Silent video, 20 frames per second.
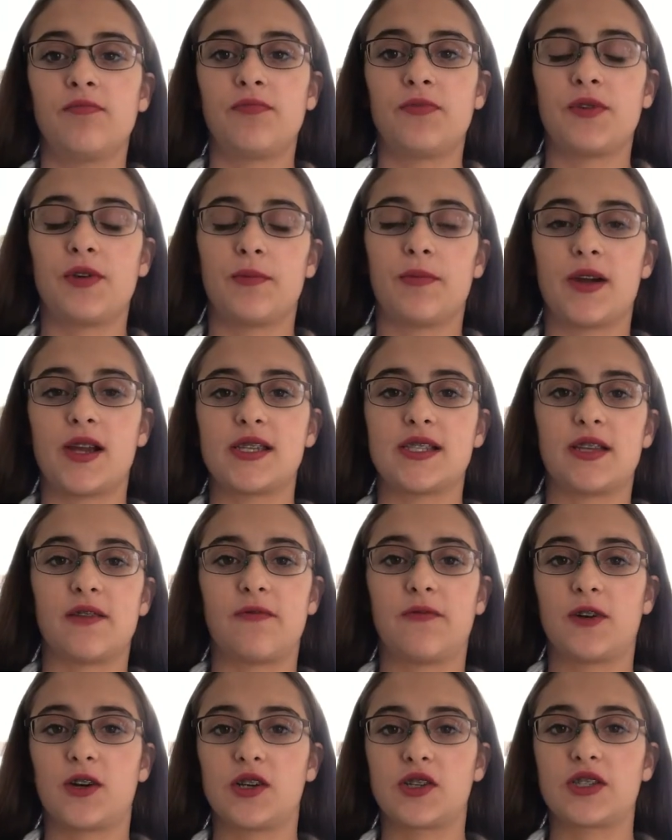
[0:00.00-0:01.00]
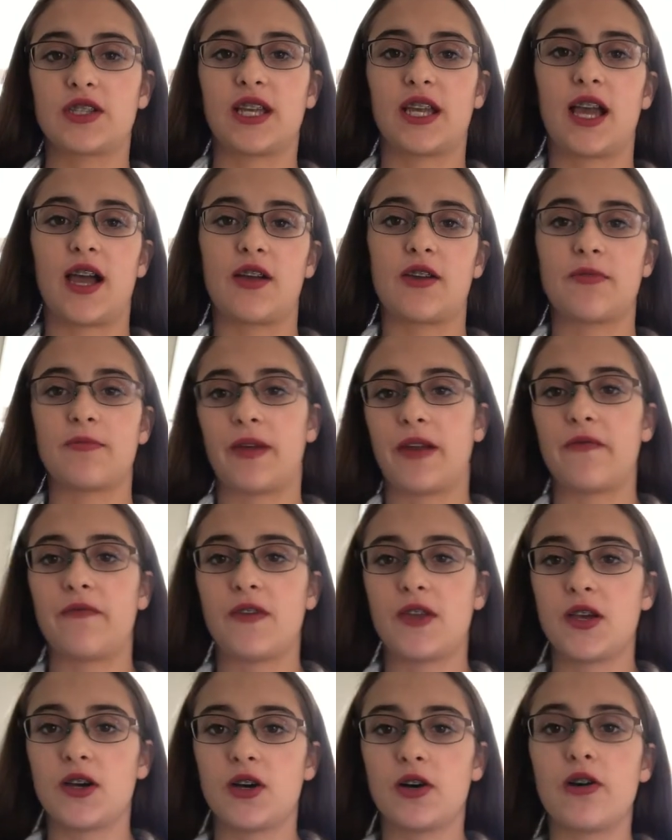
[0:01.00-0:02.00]
your brace at first, like, how you might
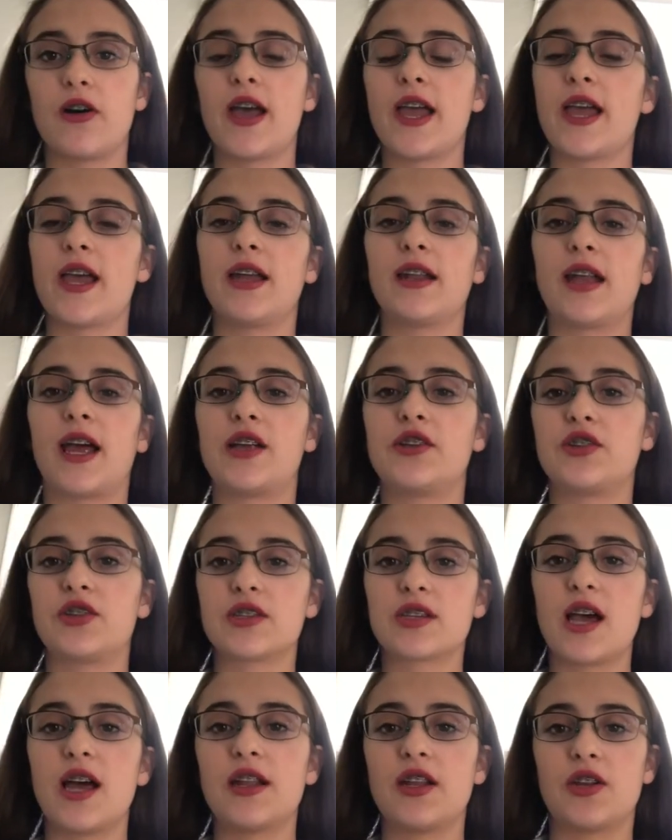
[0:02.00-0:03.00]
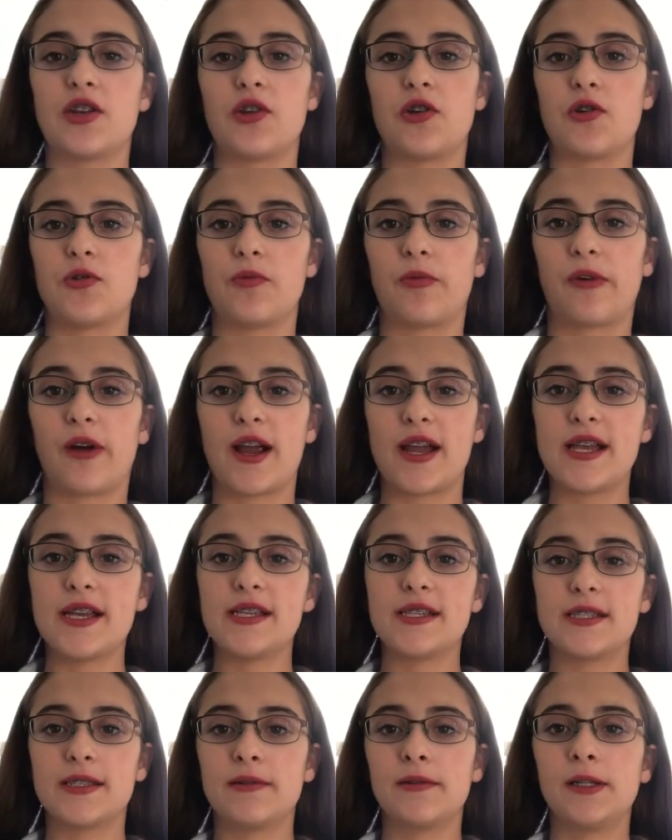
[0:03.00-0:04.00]
feel, and I just got a new
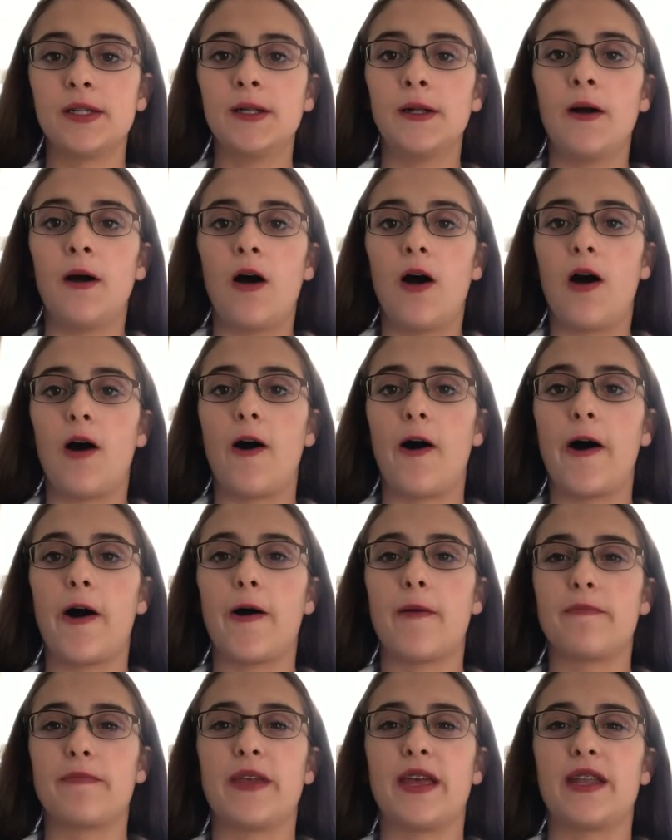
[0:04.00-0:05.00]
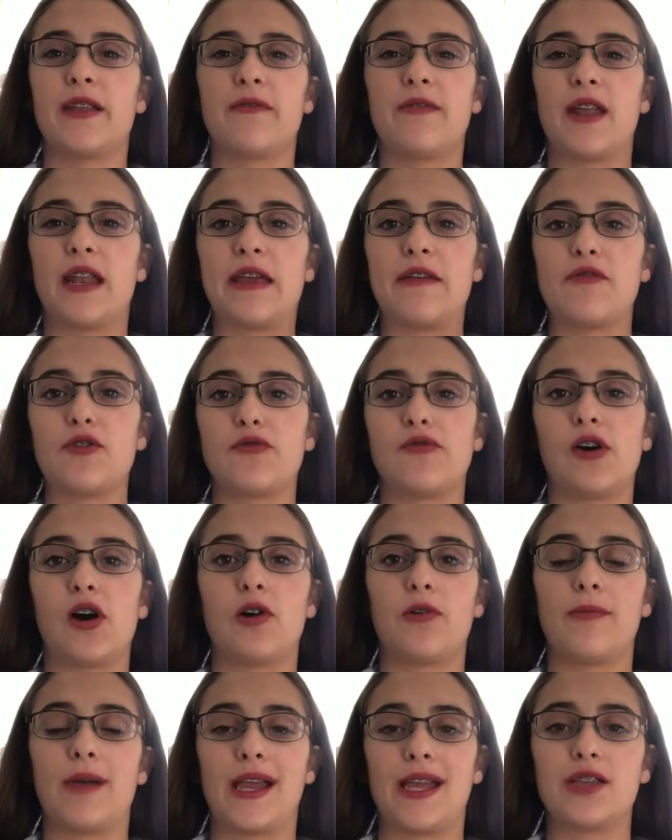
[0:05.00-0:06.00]
brace. And if any of you
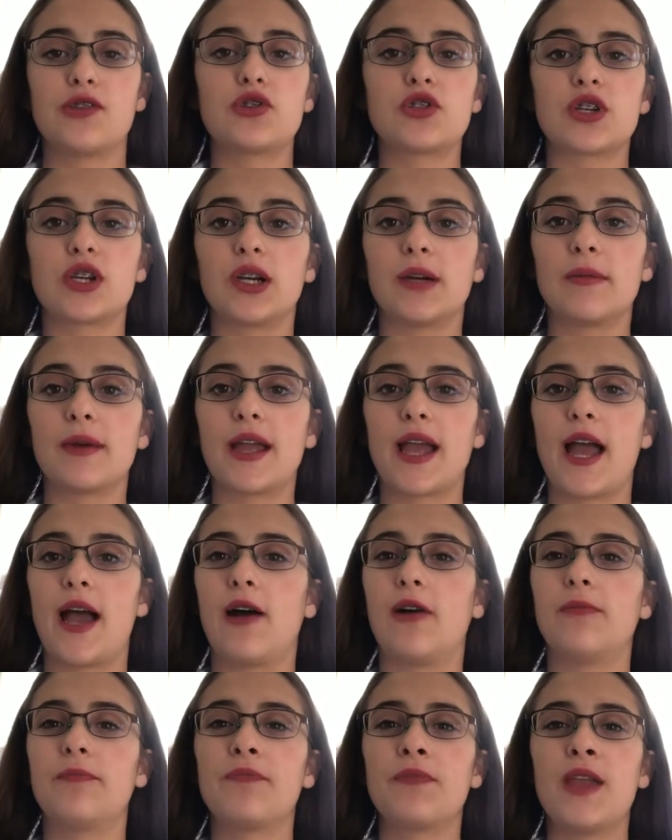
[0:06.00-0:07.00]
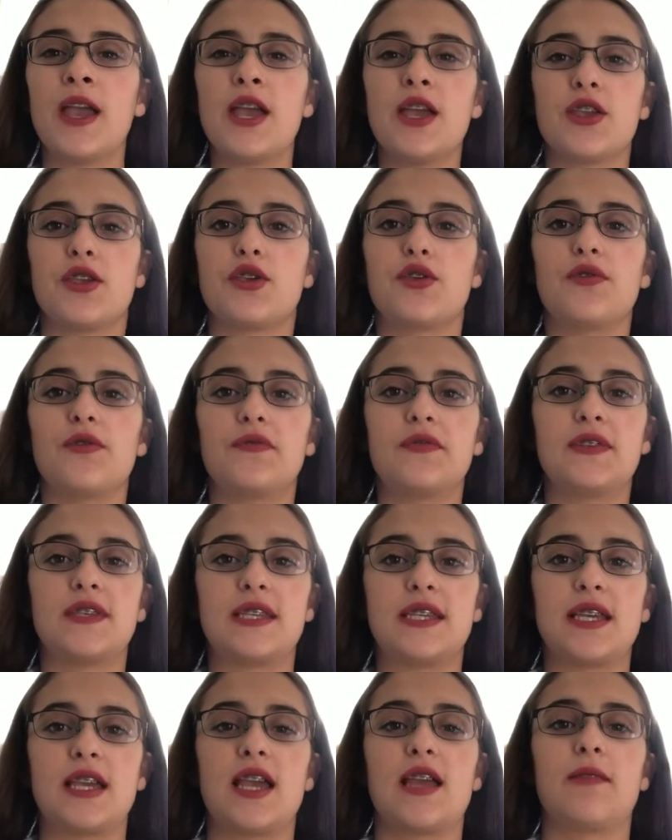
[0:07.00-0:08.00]
follow my Instagram account, you've
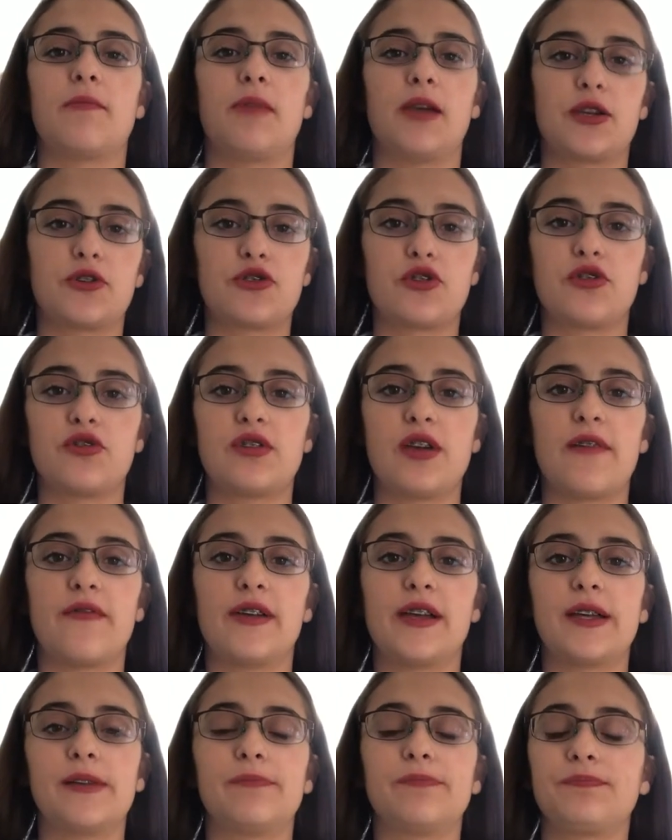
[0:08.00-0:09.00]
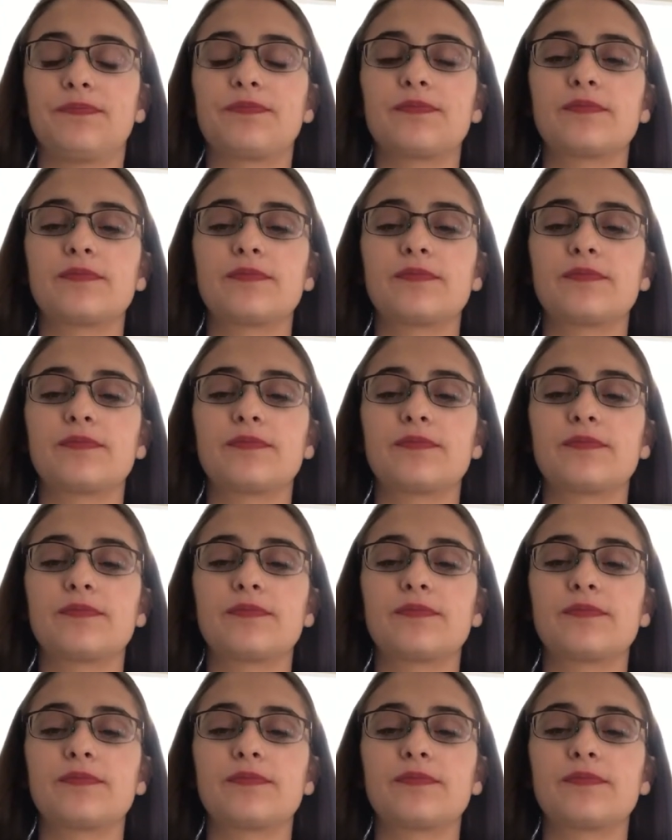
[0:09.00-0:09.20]
seen pictures of it,